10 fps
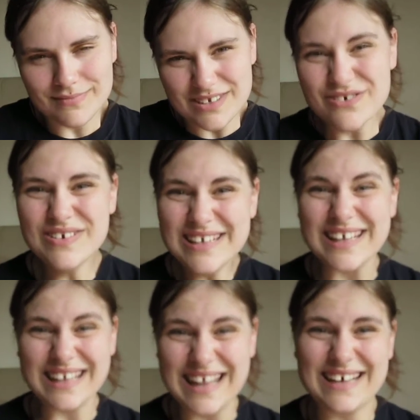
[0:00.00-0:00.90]
You need a
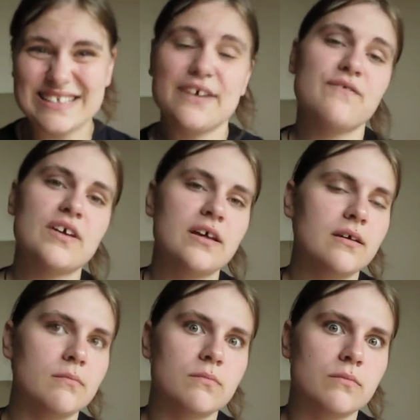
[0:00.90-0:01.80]
collective.
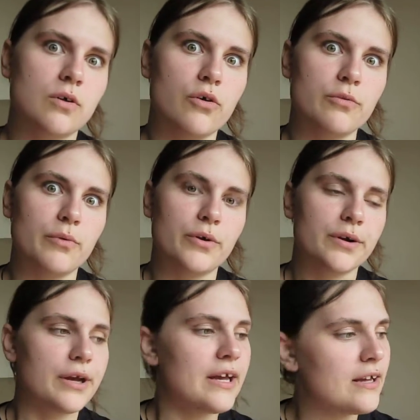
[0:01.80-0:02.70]
Go the Borg.